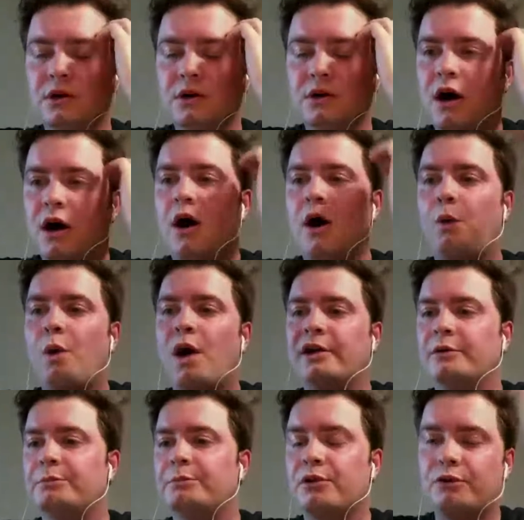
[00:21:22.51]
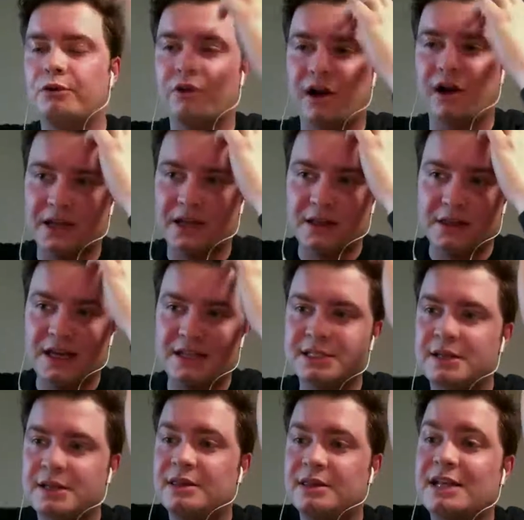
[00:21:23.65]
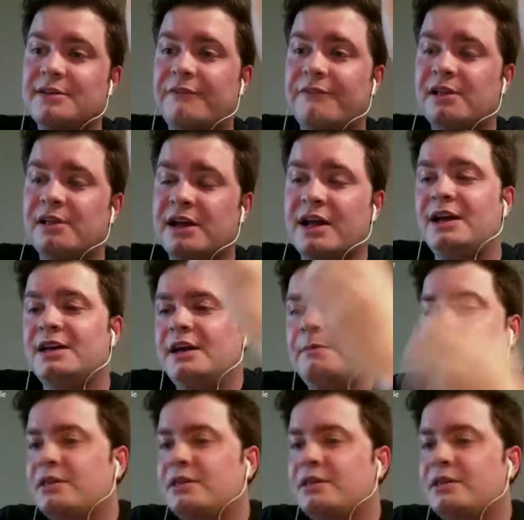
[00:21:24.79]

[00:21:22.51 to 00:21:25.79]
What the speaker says: a wider program. That's a feeling. It might not